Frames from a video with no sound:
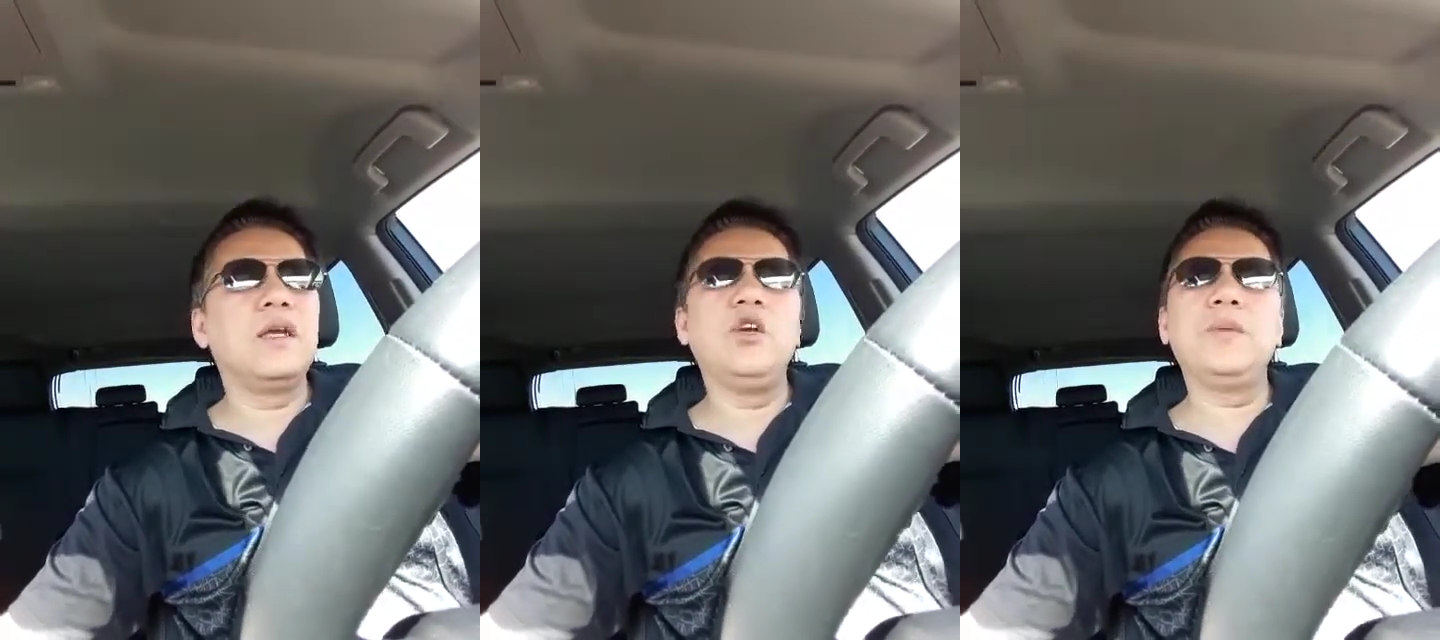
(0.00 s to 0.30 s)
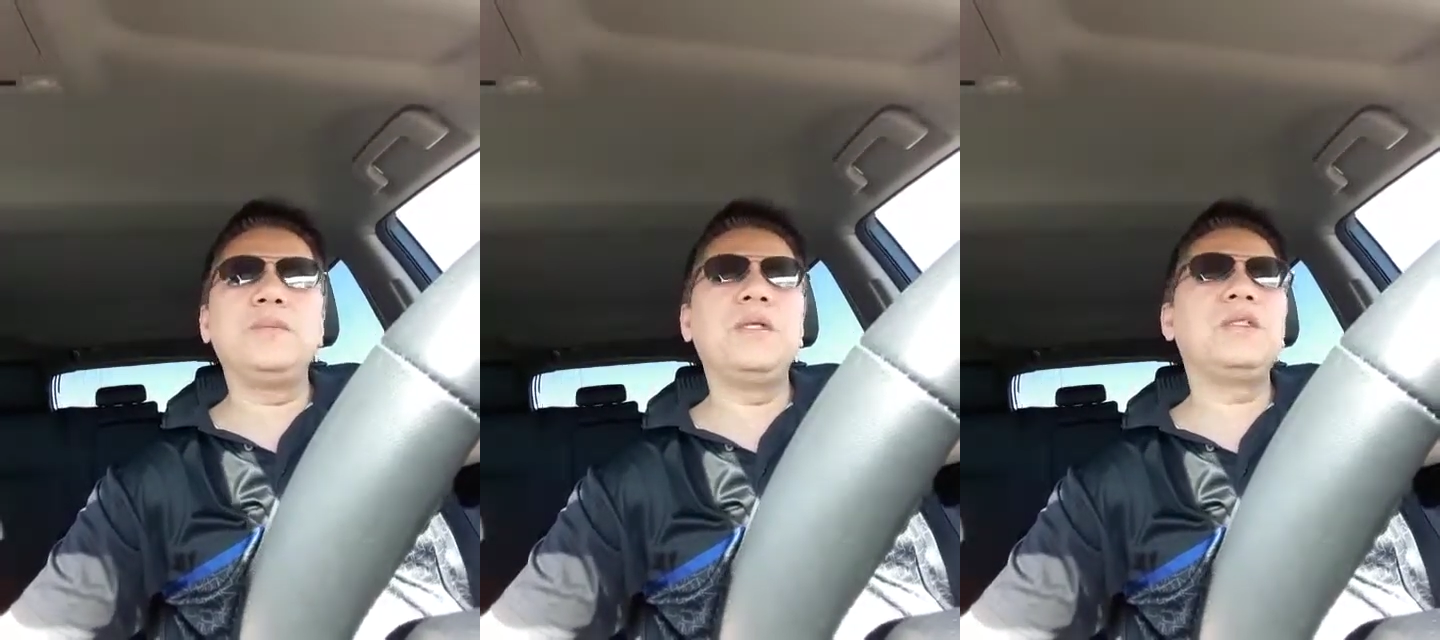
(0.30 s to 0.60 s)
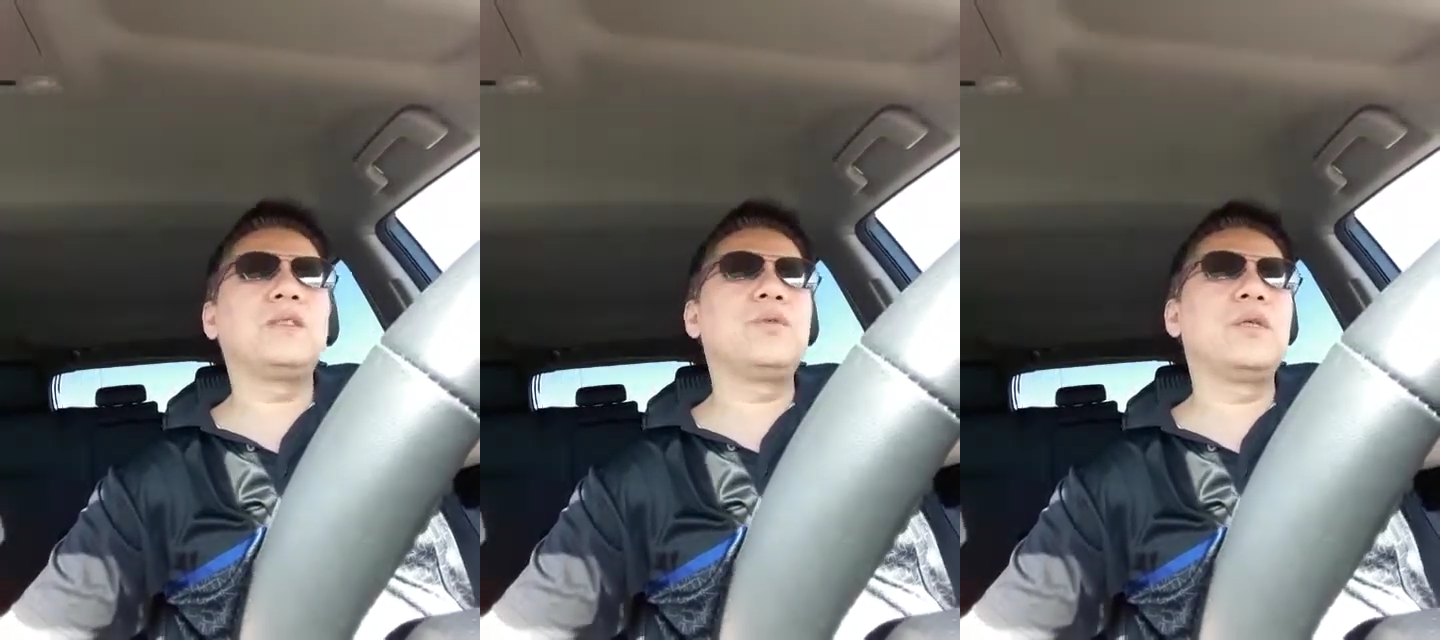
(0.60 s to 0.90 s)
Human
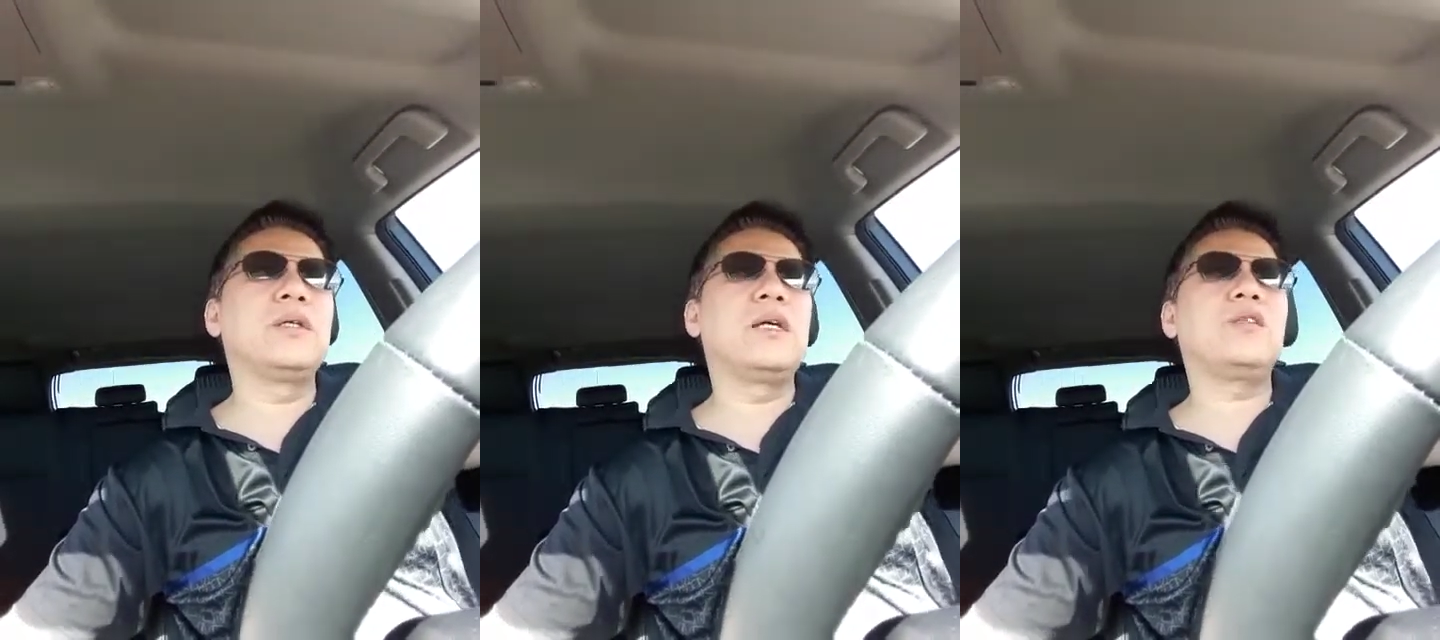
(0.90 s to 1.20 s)
beings are weird.